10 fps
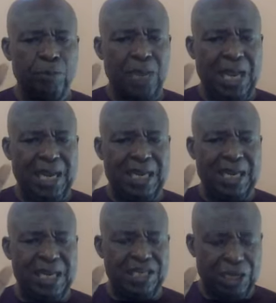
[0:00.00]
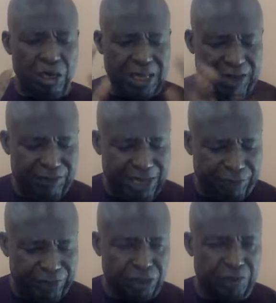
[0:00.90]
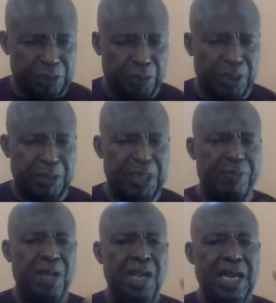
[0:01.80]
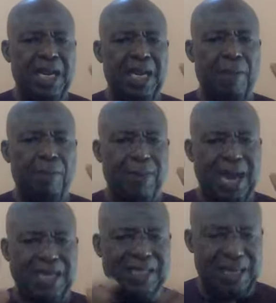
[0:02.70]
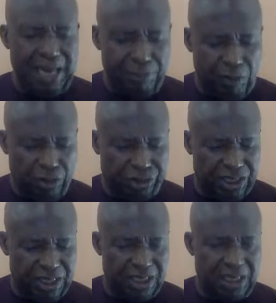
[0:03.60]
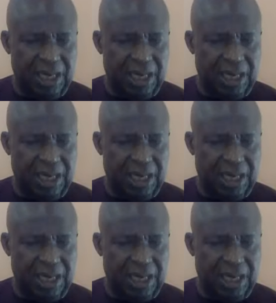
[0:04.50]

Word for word: I decree they shall not have any effect on upon them in the mighty name of Jesus.